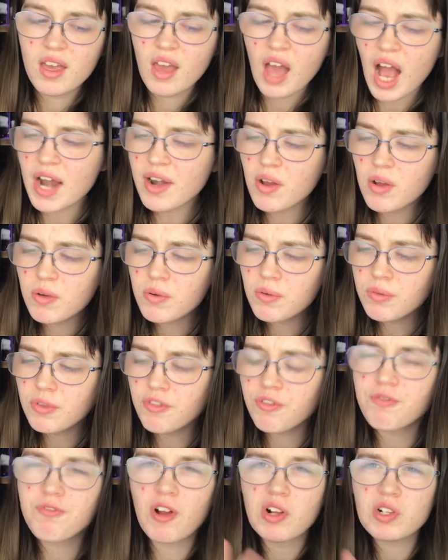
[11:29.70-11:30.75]
I know the
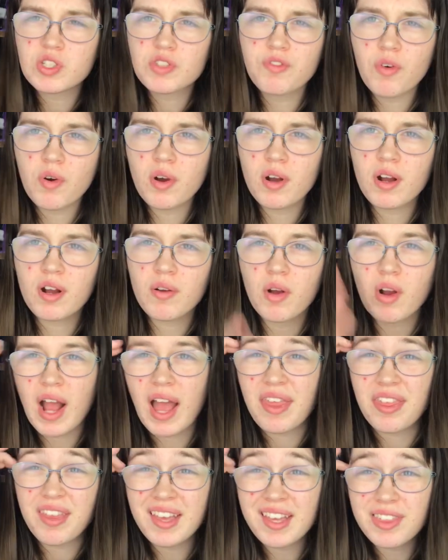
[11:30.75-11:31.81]
first four, or I
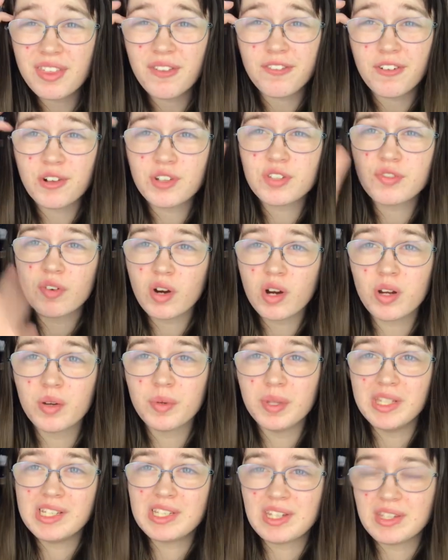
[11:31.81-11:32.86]
think the first four are
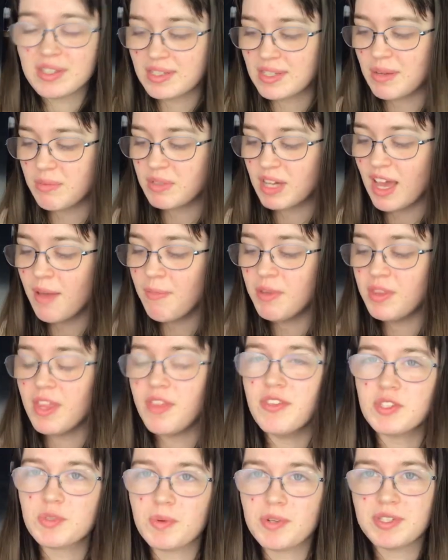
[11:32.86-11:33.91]
released at the same time, and then
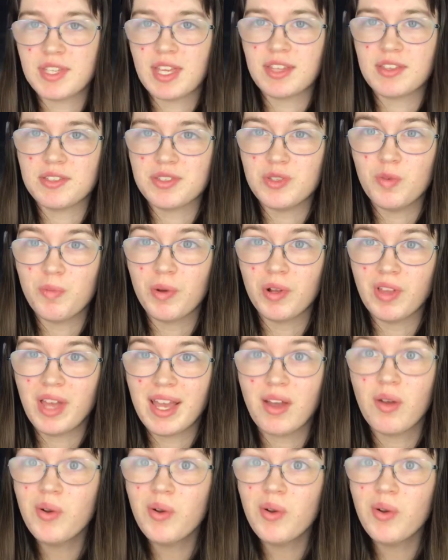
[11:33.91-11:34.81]
this one's like the super like,